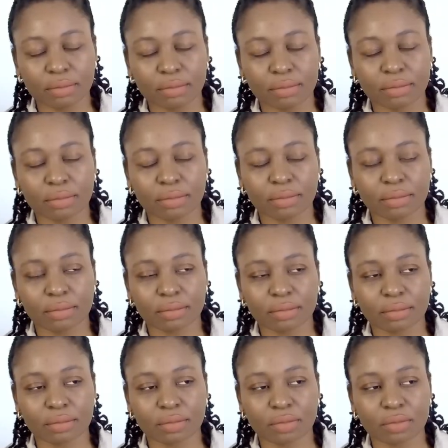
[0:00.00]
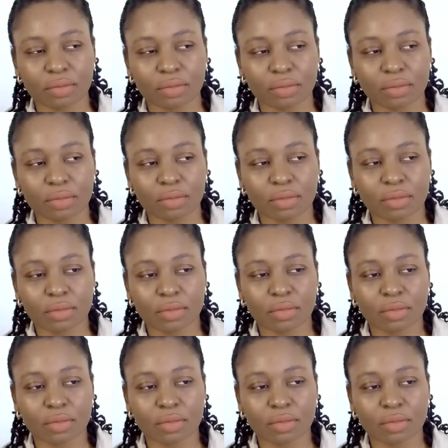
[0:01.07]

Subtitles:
(no one is talking)